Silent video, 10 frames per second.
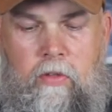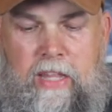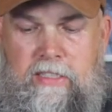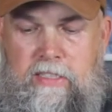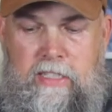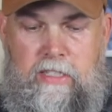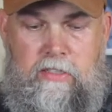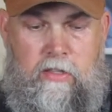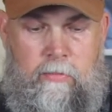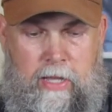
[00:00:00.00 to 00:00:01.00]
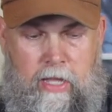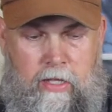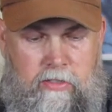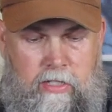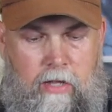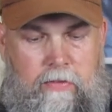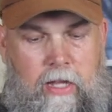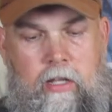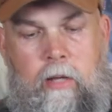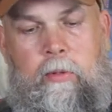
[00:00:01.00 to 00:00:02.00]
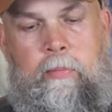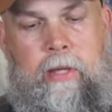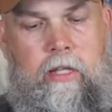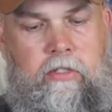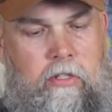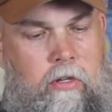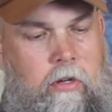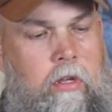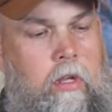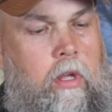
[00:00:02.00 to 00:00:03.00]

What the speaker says: and that's season the pans. Now I've got a couple of pans here.